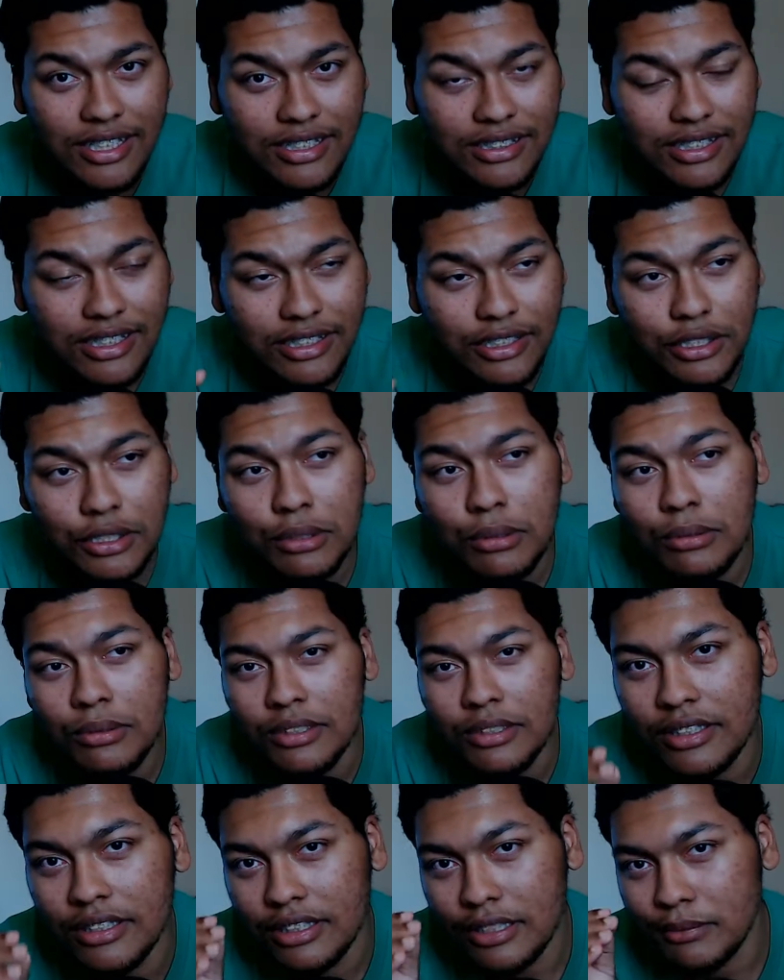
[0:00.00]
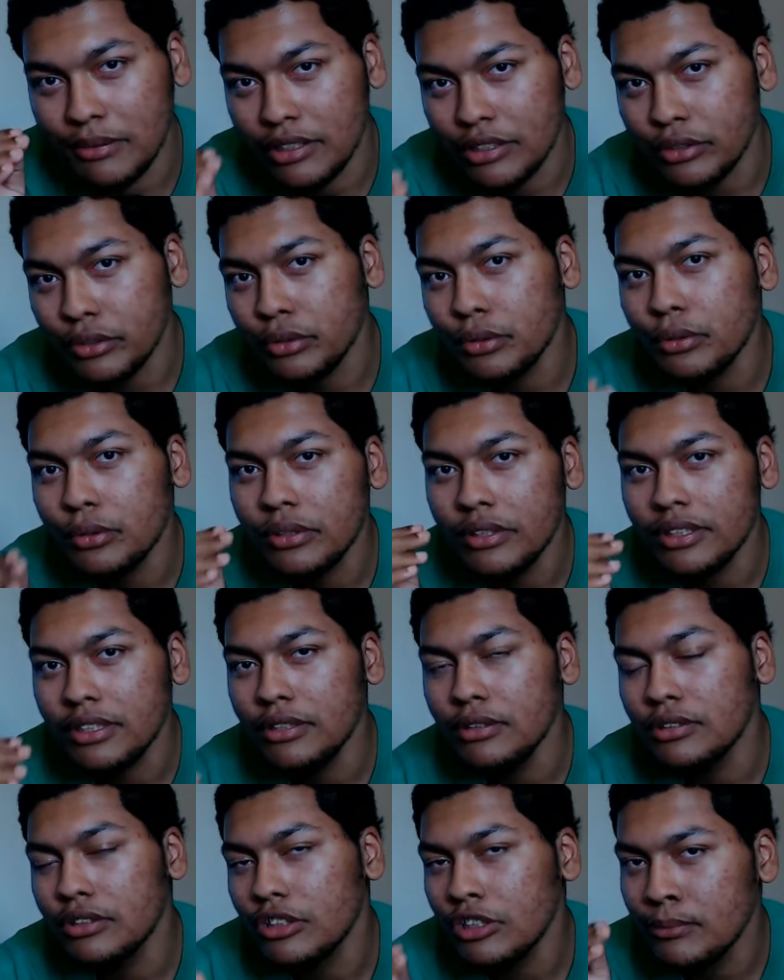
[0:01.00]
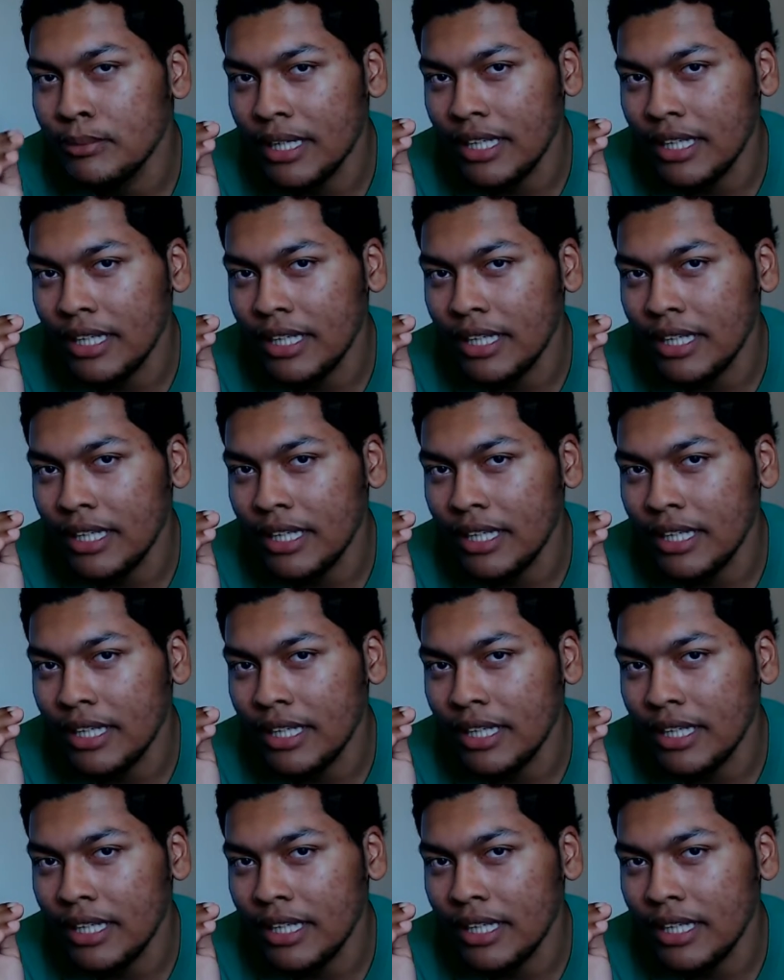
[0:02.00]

to do from school, YouTube,